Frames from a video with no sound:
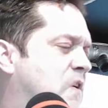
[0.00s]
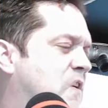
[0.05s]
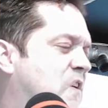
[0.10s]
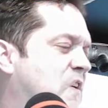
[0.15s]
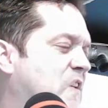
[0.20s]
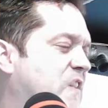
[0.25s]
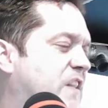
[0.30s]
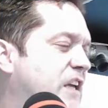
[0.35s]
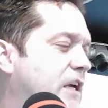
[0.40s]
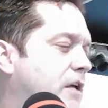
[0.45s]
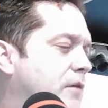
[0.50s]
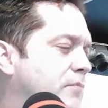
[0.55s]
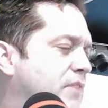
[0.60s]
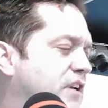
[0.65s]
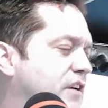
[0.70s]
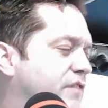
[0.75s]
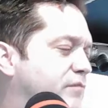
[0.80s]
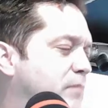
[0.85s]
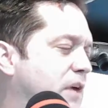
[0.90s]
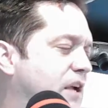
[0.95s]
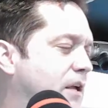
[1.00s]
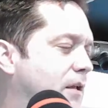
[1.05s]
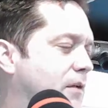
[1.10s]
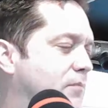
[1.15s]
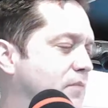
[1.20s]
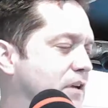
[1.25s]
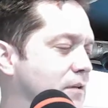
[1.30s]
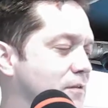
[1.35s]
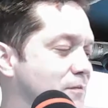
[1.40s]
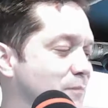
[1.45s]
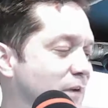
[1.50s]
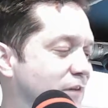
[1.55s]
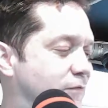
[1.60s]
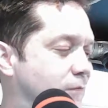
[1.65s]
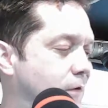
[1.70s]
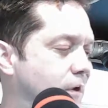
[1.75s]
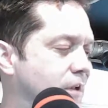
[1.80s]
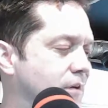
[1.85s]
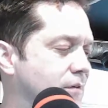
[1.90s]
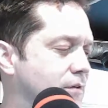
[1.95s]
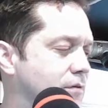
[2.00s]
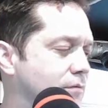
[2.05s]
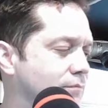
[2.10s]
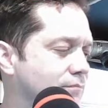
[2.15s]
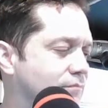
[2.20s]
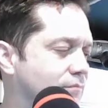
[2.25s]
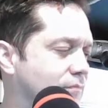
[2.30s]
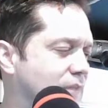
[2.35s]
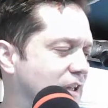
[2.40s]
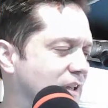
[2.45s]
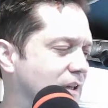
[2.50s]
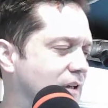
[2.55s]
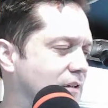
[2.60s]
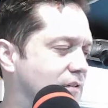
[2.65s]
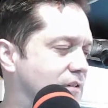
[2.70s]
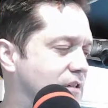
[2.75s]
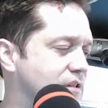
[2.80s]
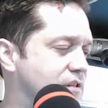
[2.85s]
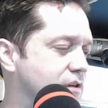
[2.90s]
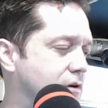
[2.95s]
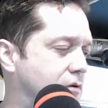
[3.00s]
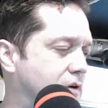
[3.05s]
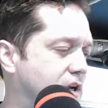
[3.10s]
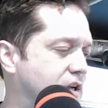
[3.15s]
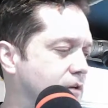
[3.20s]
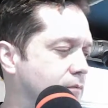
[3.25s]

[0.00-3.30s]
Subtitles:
The enemy of my enemy is my friend. Disagree.